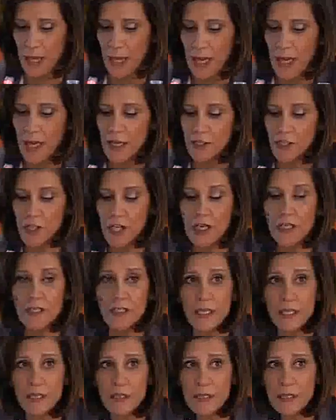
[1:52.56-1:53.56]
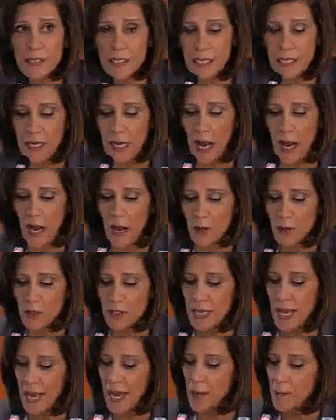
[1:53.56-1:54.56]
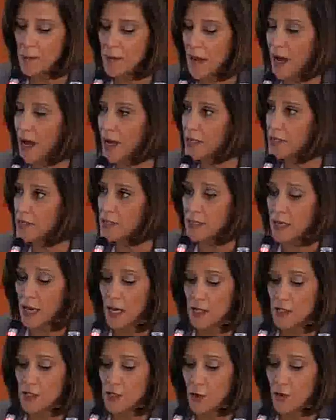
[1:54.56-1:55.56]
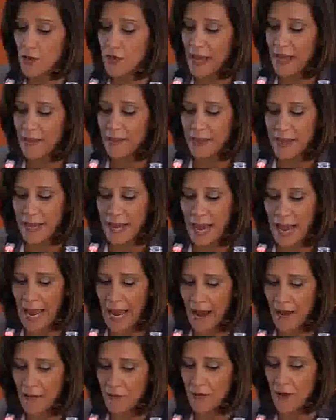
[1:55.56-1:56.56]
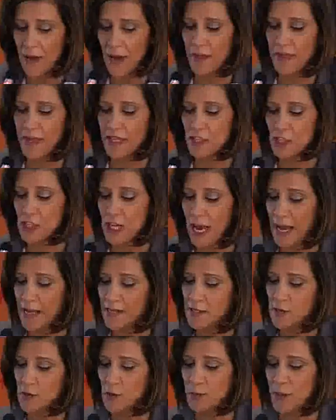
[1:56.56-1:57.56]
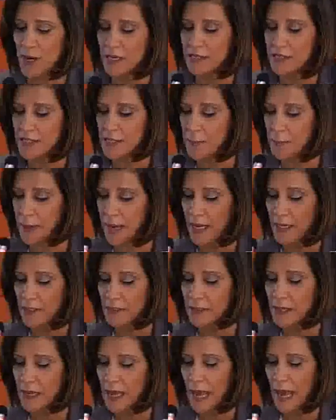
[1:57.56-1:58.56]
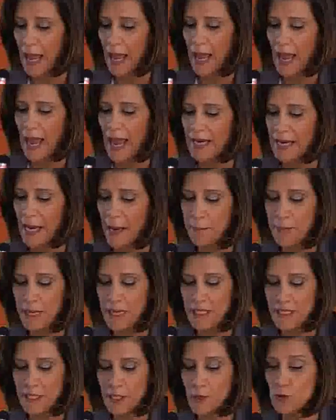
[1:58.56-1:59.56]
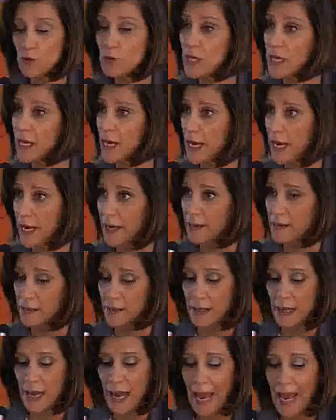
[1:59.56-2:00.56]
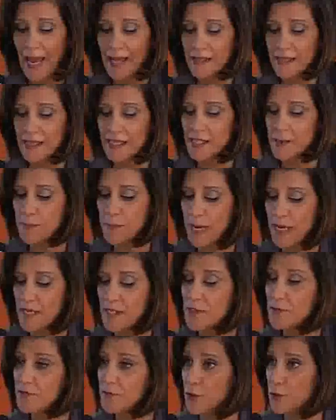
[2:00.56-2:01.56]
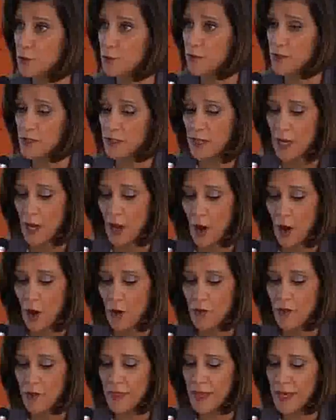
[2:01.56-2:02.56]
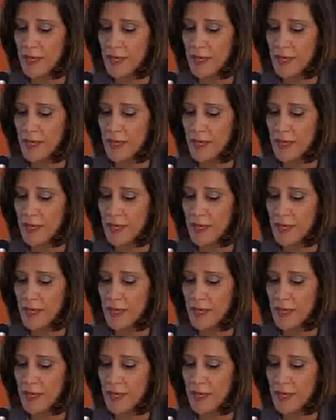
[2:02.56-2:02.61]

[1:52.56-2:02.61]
Children seek out helplines so that they have the chance to participate and ability to declare and express views on their